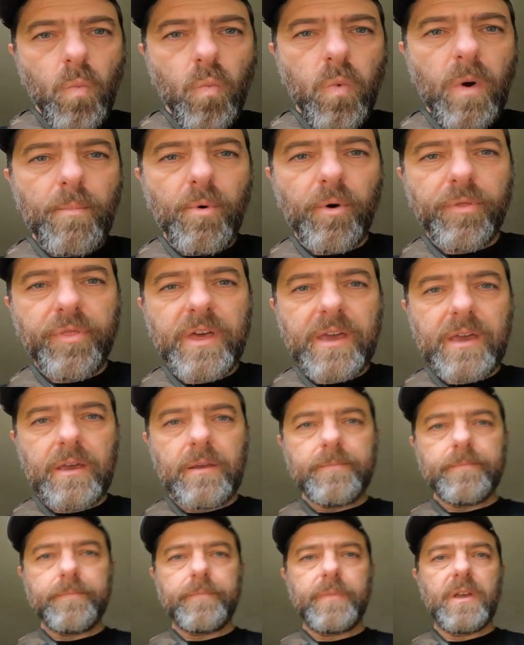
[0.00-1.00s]
One more
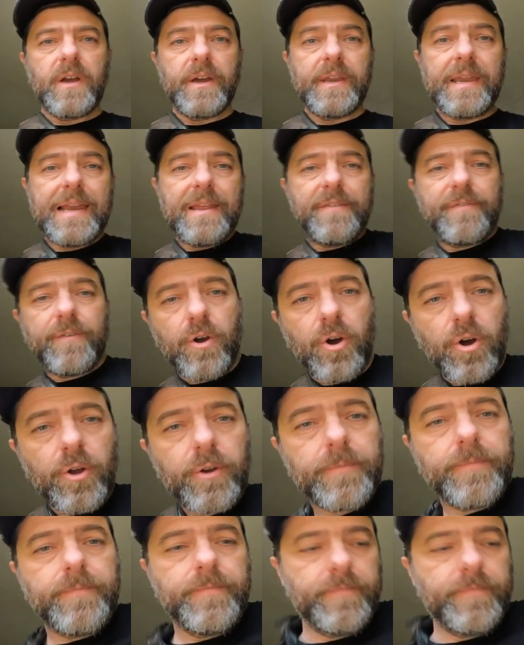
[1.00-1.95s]
thing, I nearly forgot.